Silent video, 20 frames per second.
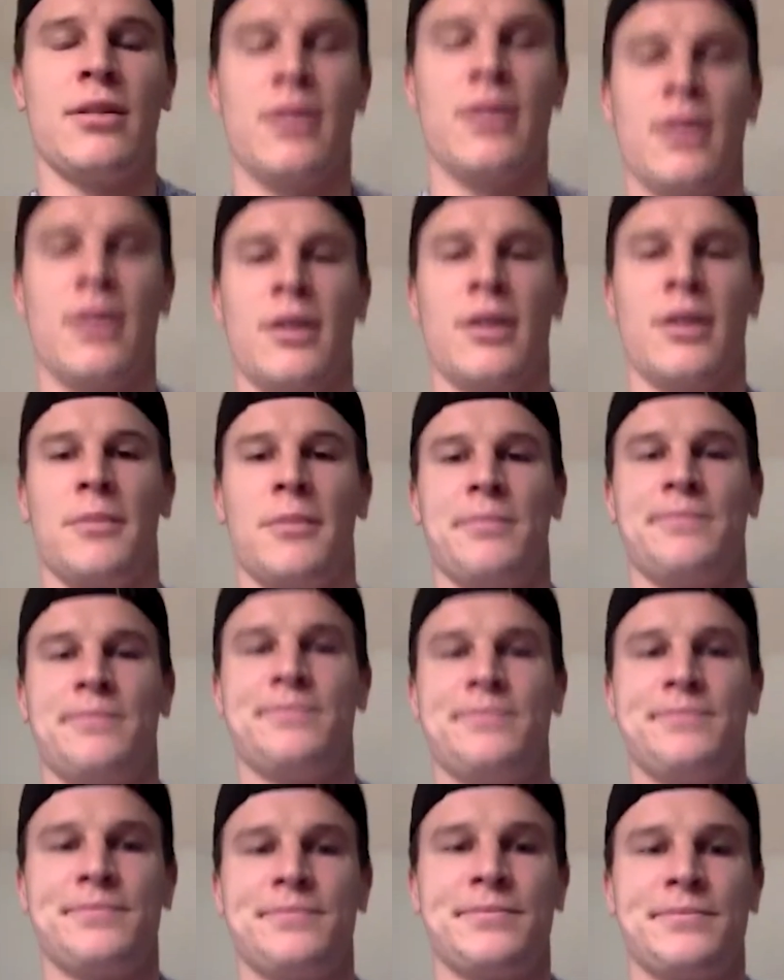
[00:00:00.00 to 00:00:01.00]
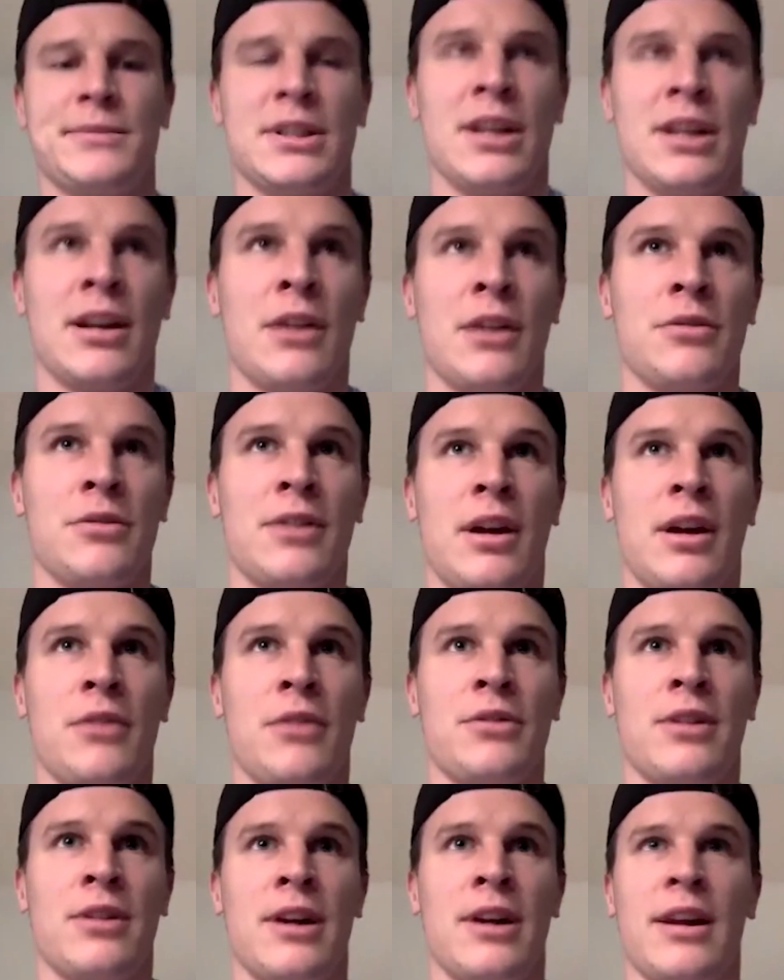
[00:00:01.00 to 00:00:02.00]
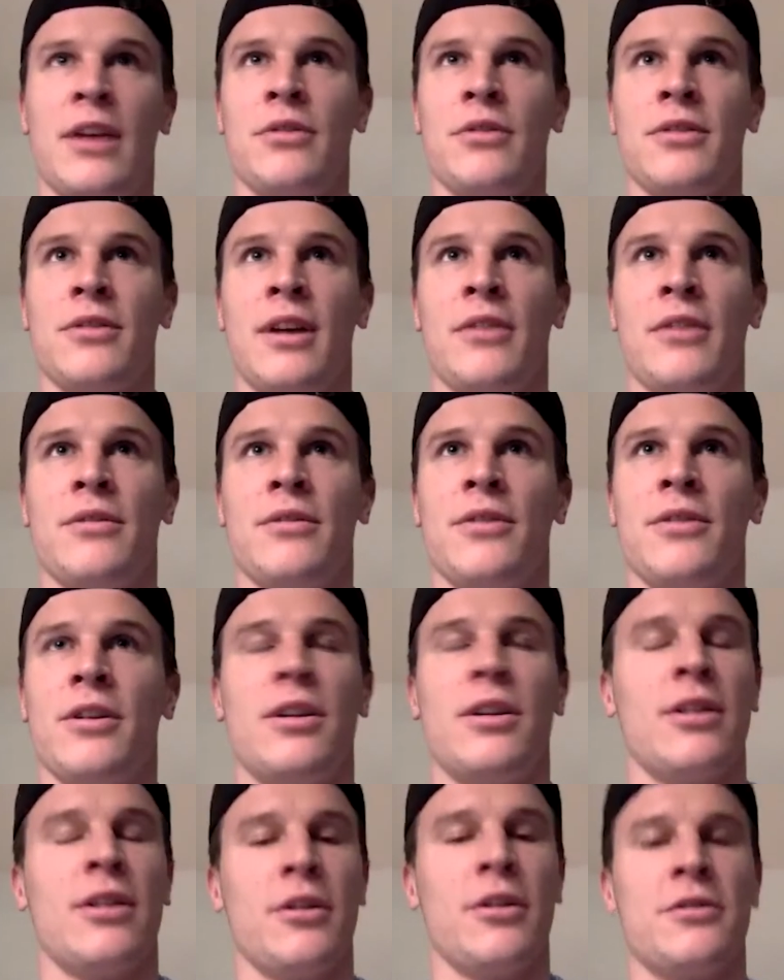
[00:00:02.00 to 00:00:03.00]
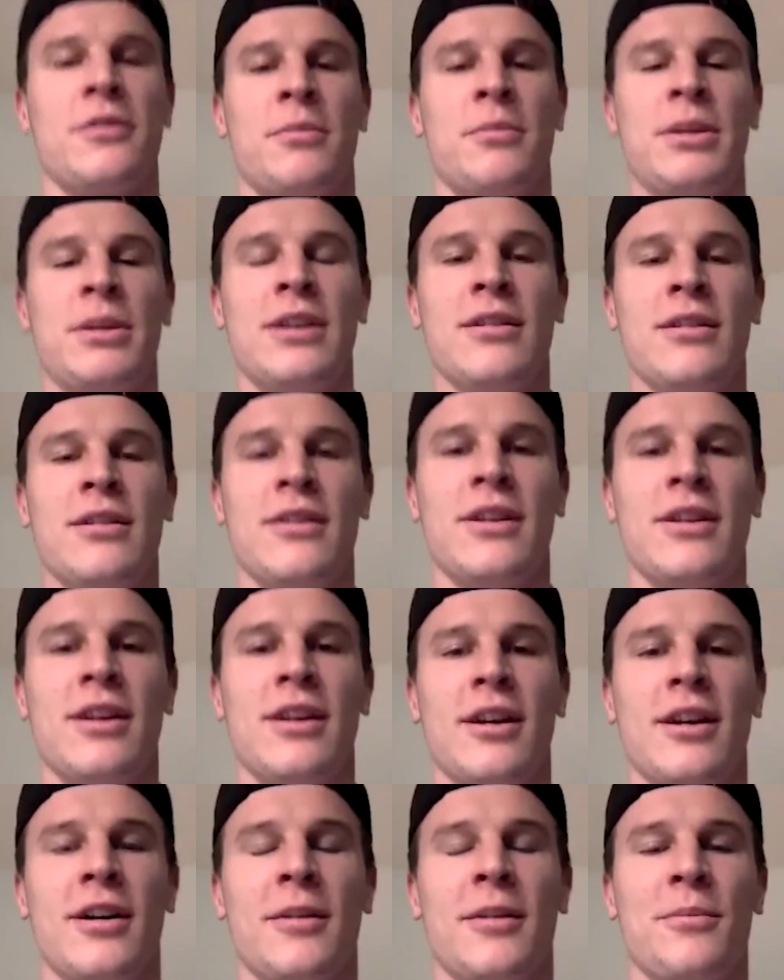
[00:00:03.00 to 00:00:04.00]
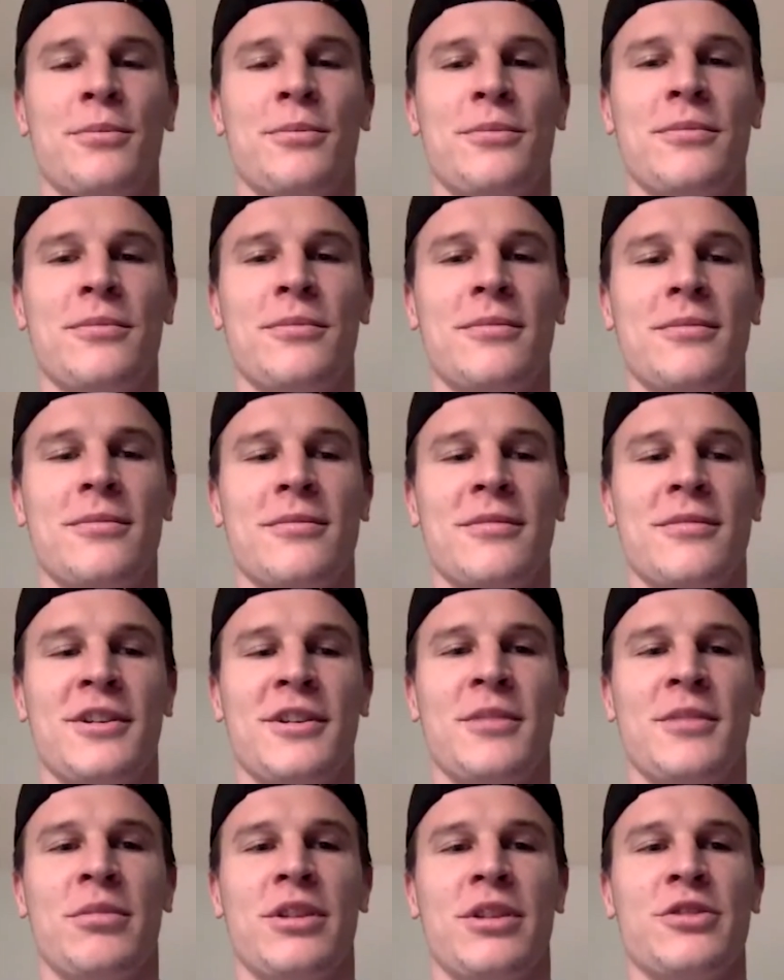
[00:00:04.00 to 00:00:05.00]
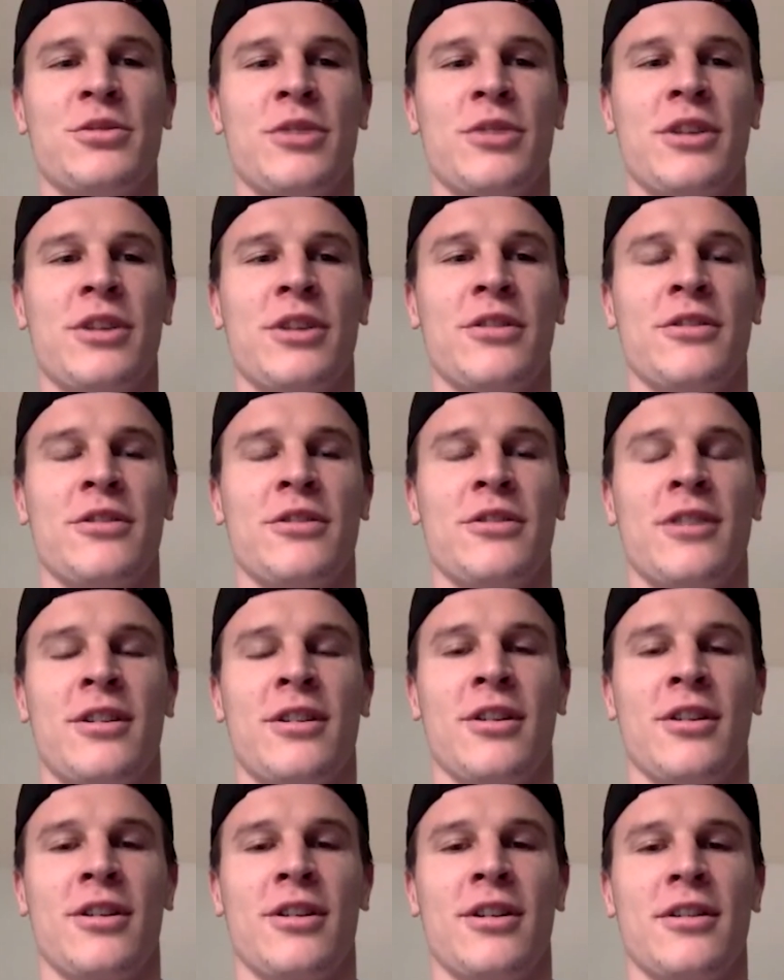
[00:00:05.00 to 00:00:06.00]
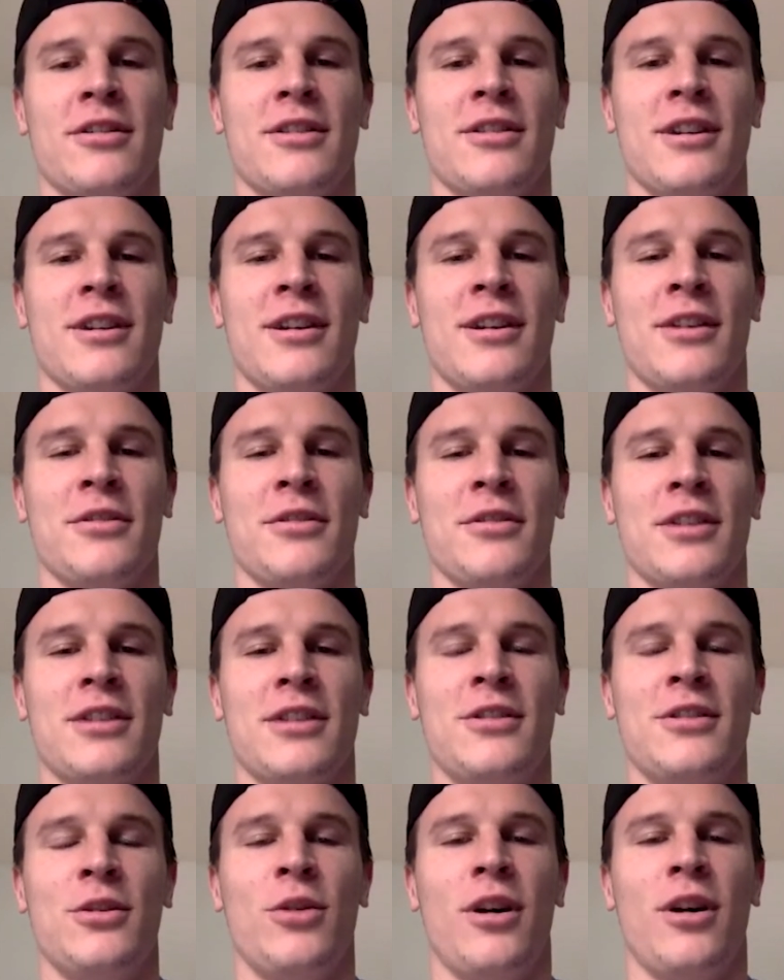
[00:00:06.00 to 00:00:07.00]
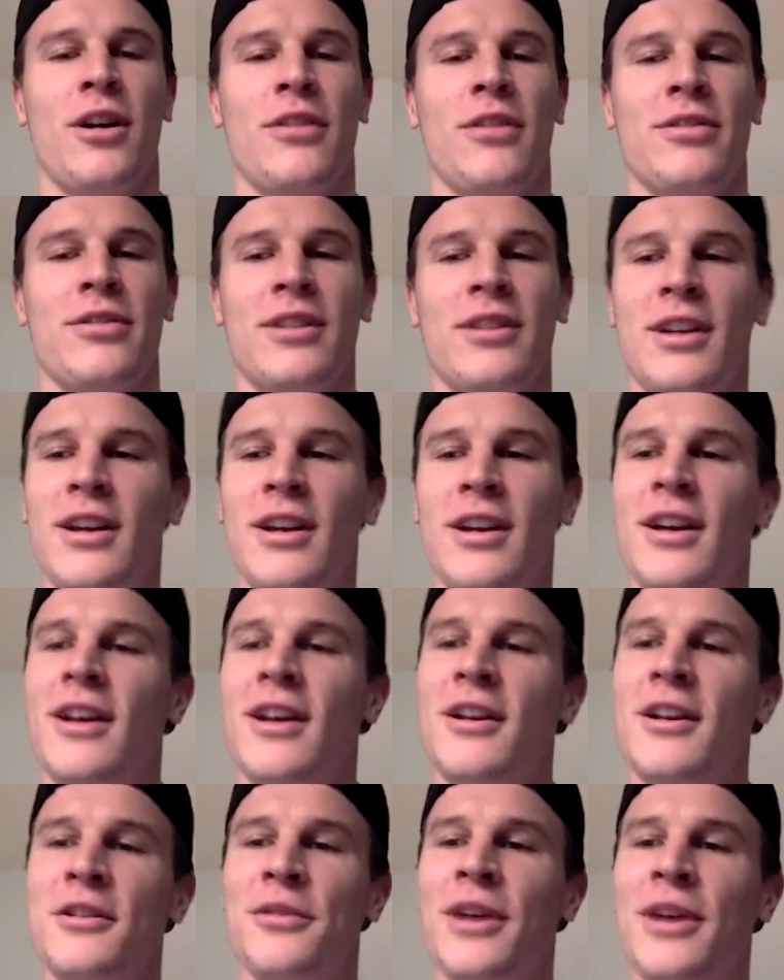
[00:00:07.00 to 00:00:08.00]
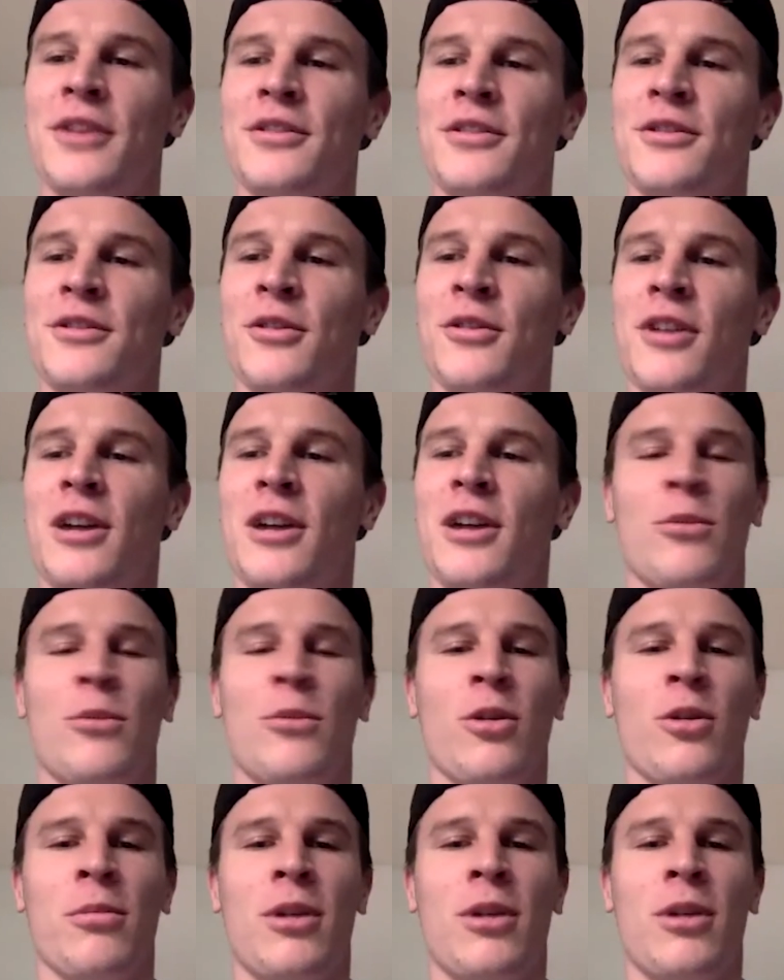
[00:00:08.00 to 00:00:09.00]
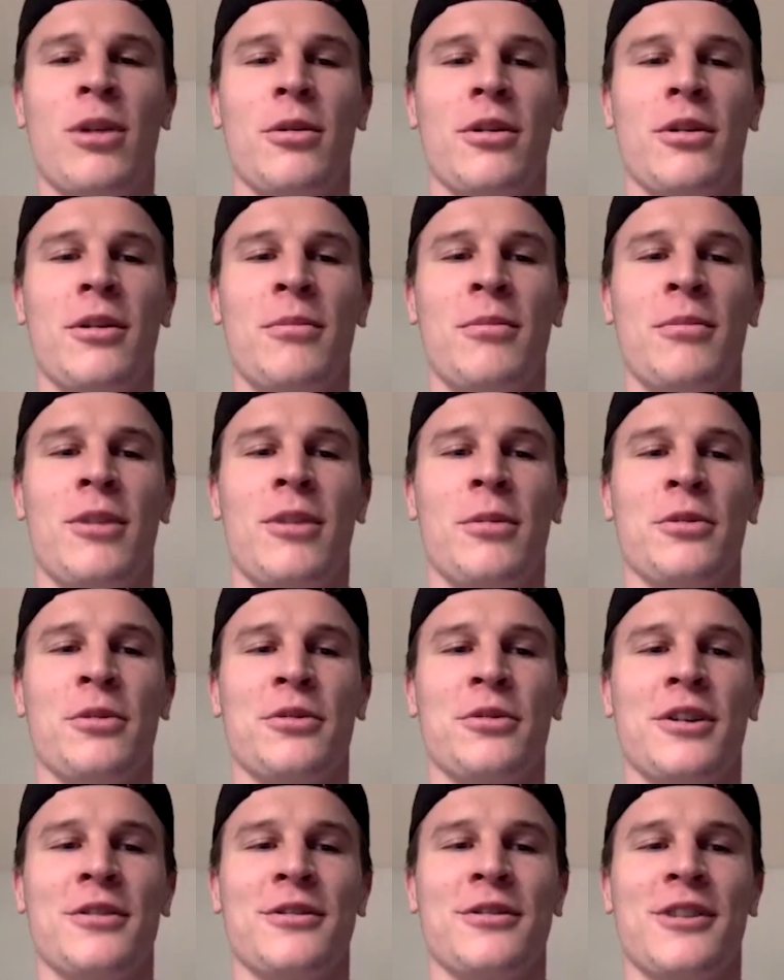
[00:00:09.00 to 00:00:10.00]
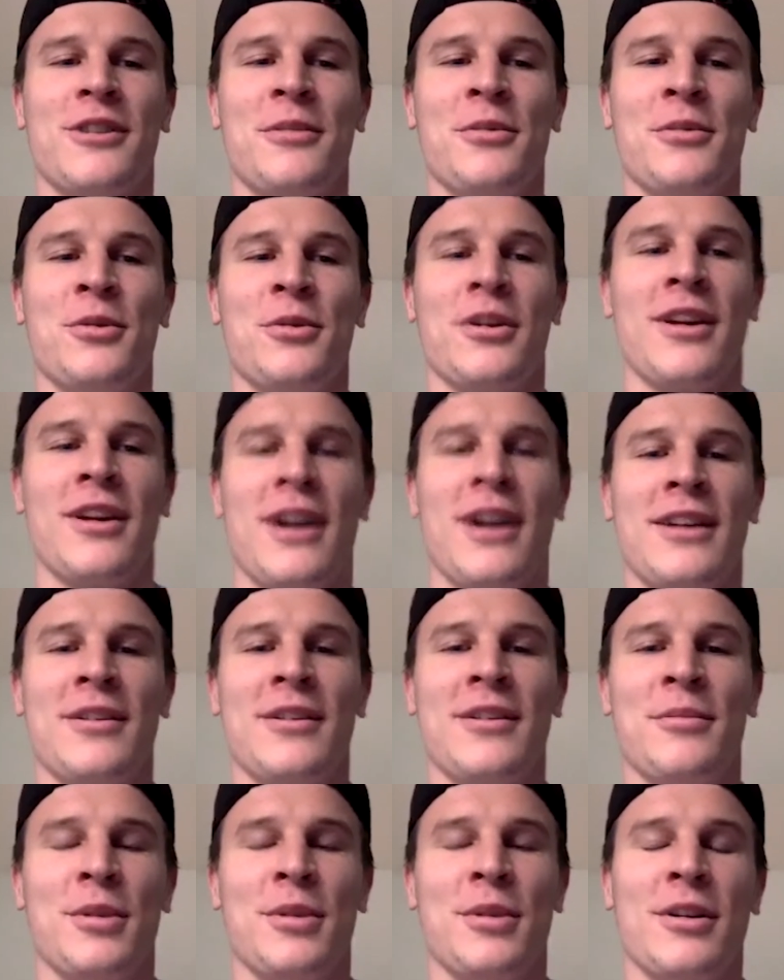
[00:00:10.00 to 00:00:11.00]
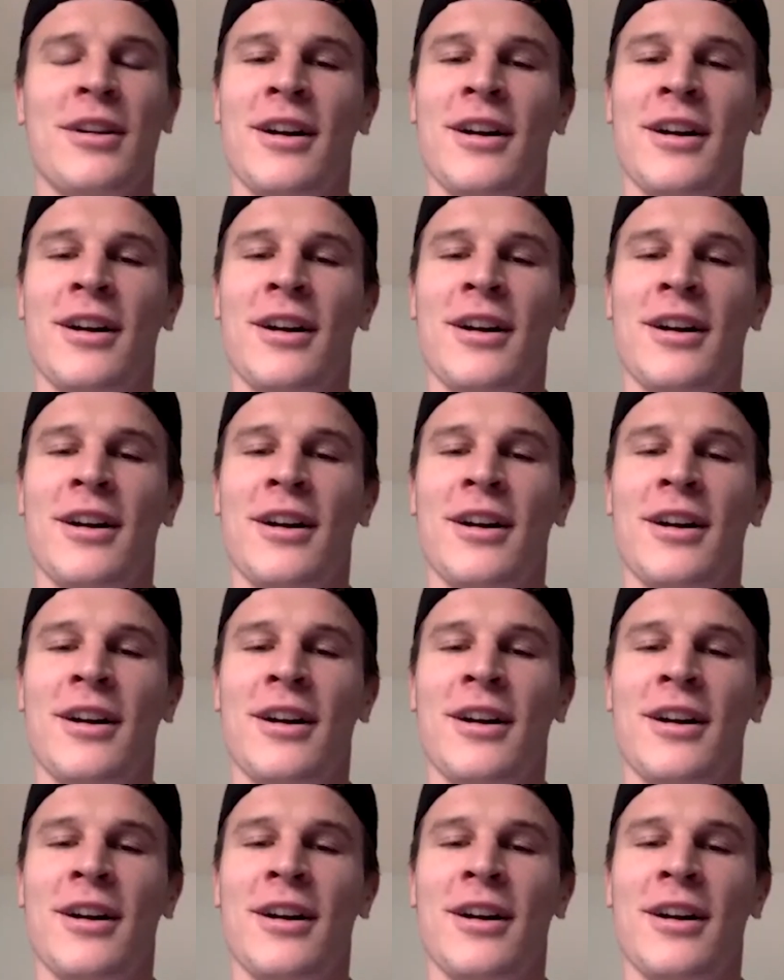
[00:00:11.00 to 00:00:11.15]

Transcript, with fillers: And I was glad I was very close to beating the completion record too that Kirk Cousins had. I was like 2 off, so if I just thrown a couple more bubble screens or something, would have gotten him. But